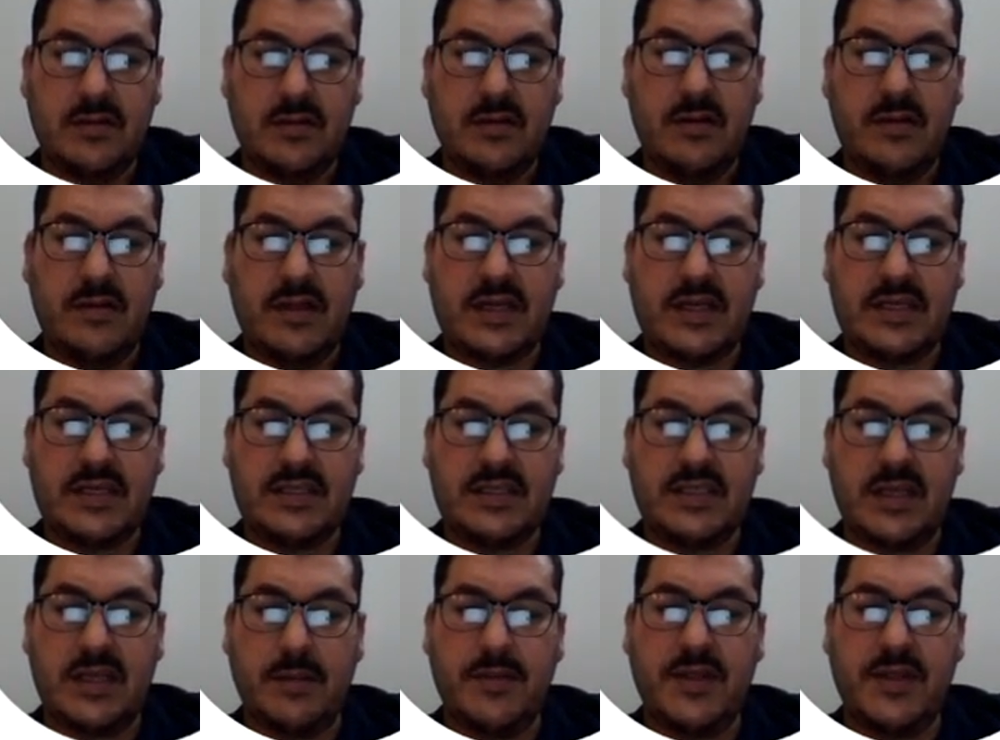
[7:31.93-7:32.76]
There is
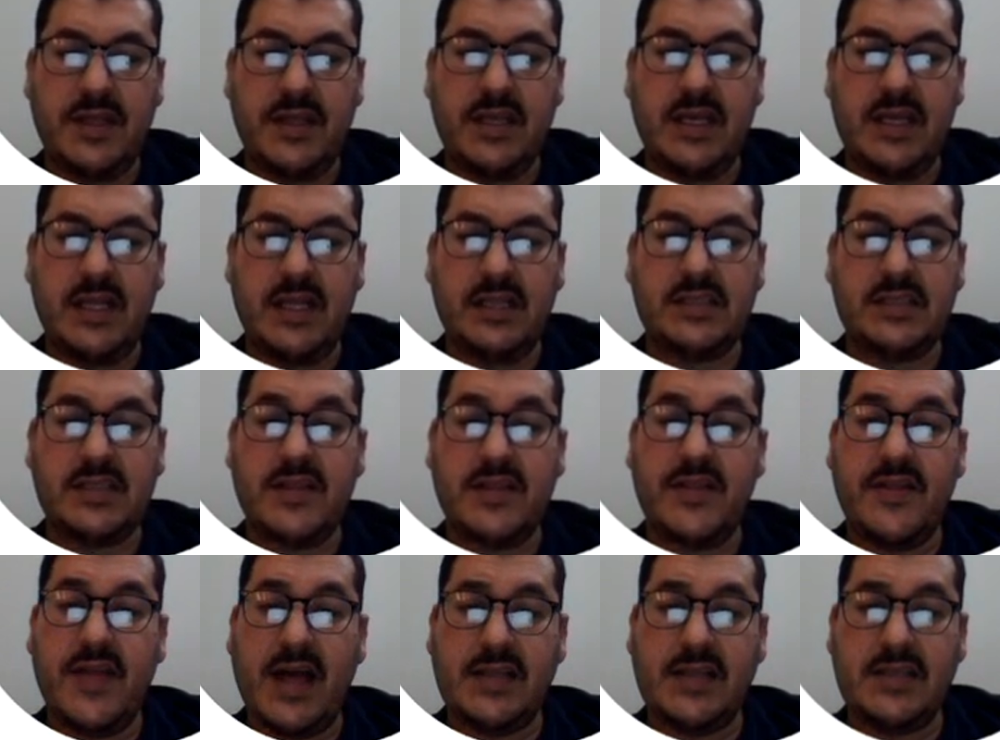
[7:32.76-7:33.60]
something else
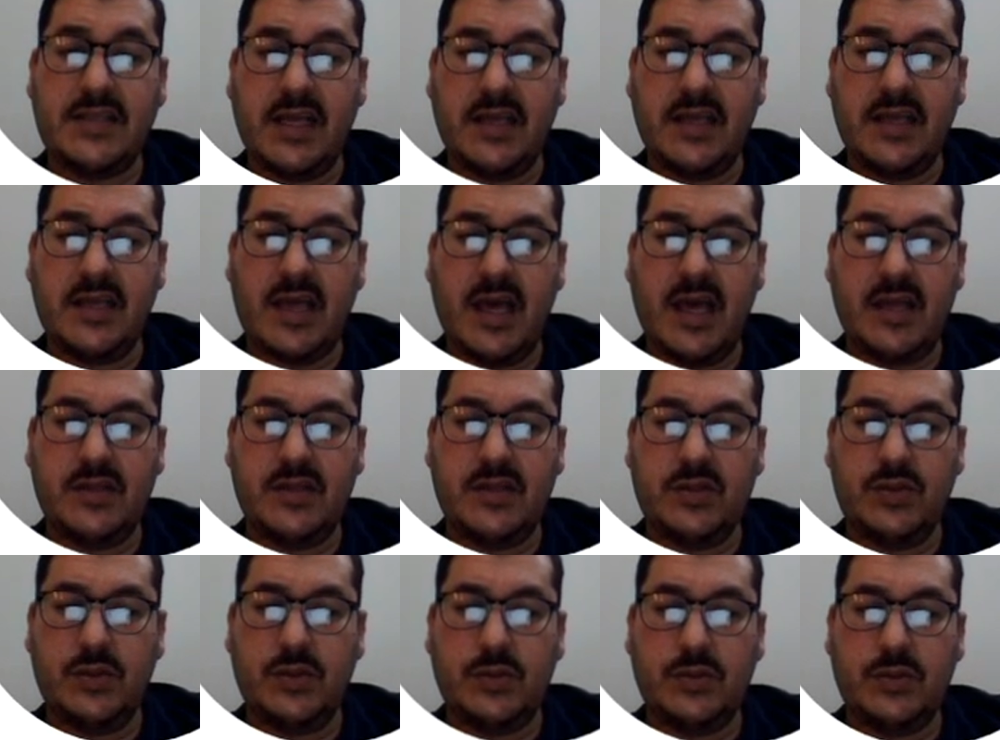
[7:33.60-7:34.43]
that I can
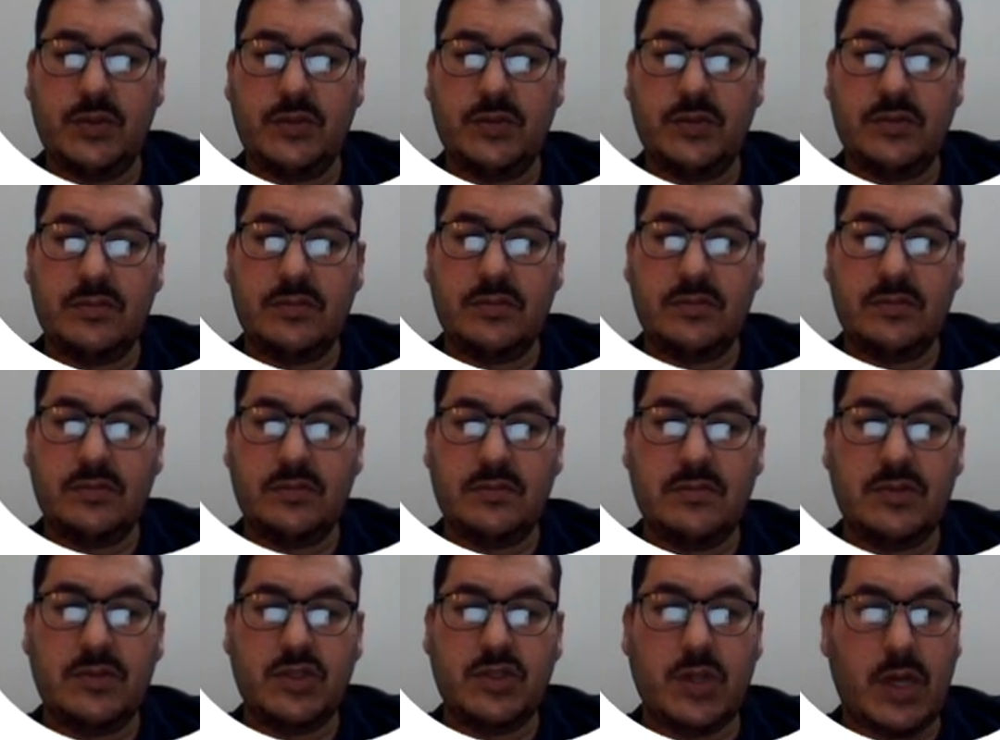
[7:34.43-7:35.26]
do.
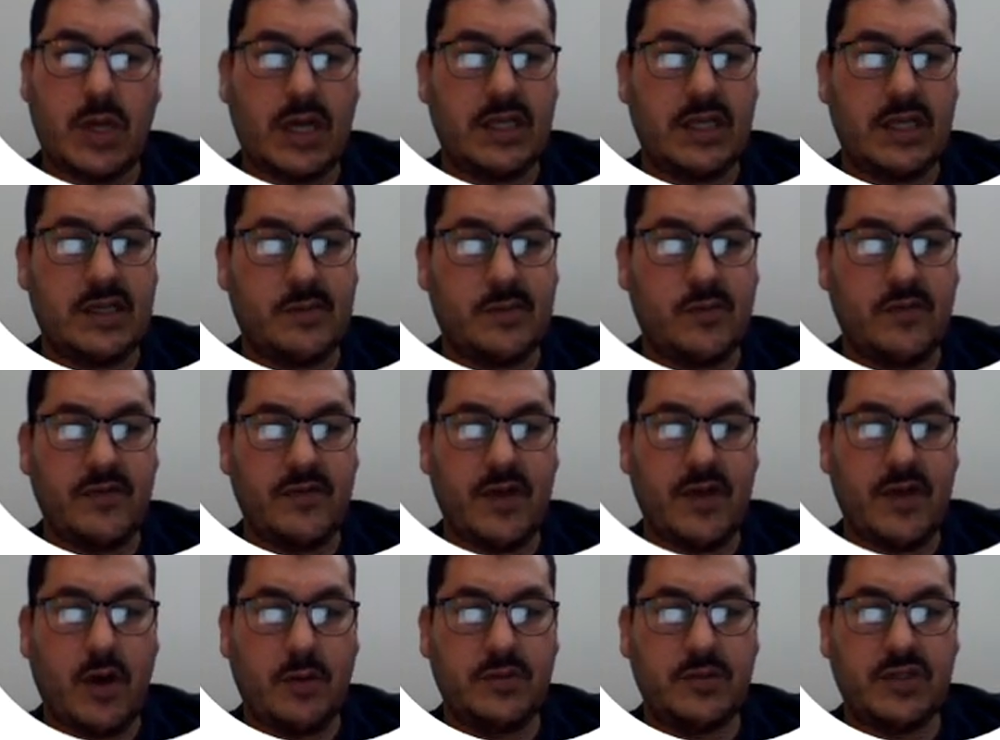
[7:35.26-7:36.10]
So I remove the
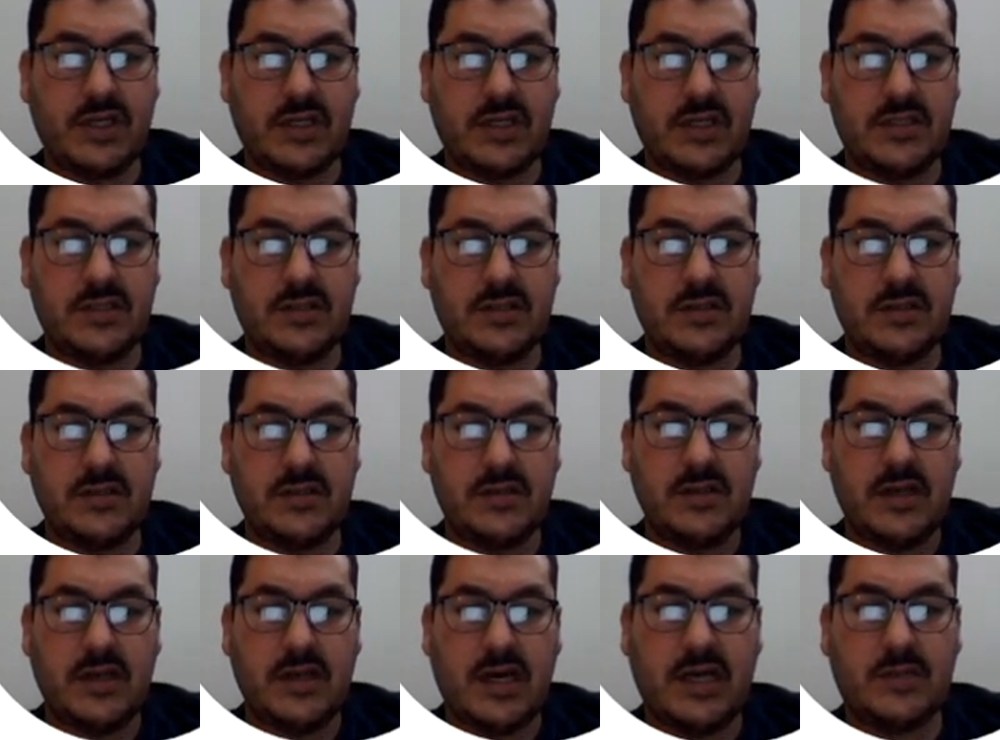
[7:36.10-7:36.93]
object
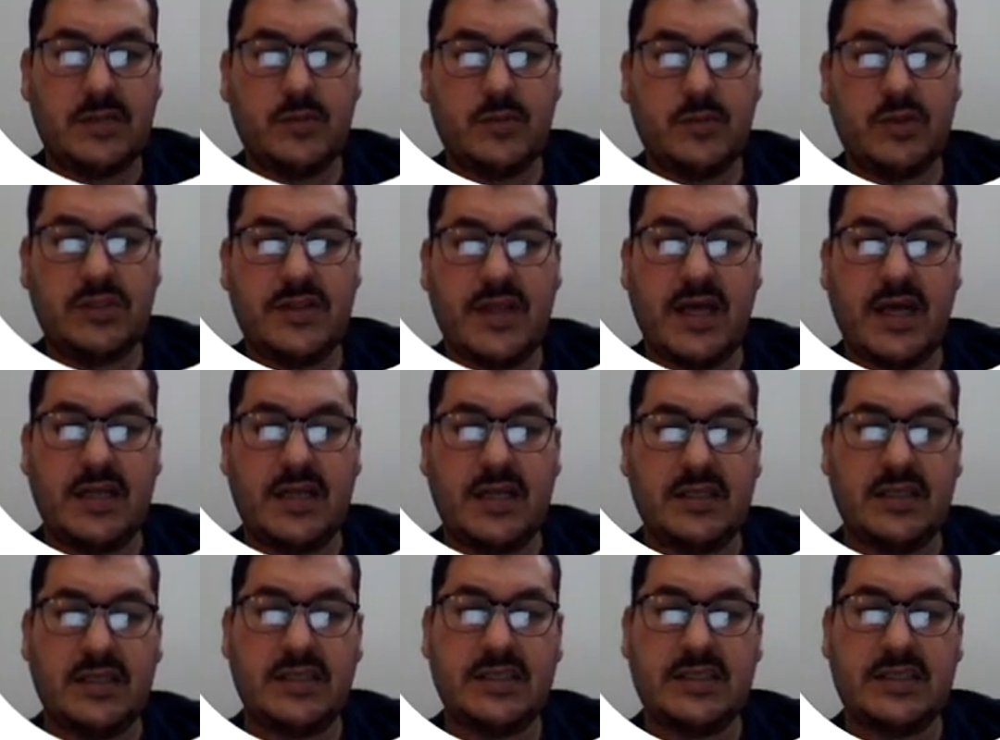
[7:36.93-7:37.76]
and put
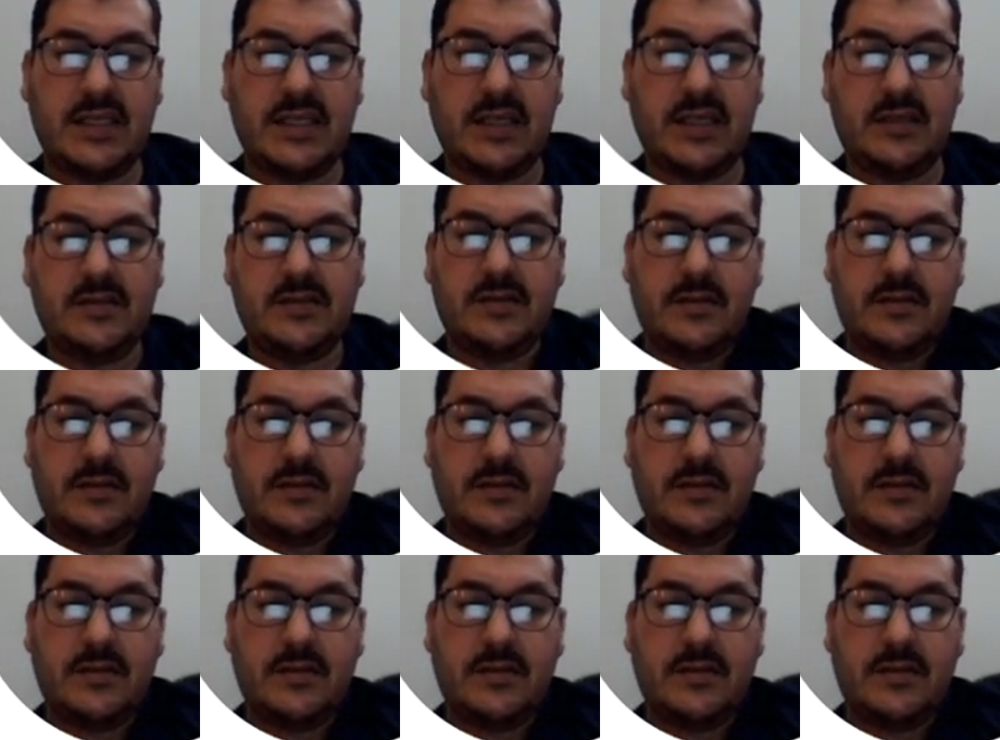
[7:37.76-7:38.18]
that instead.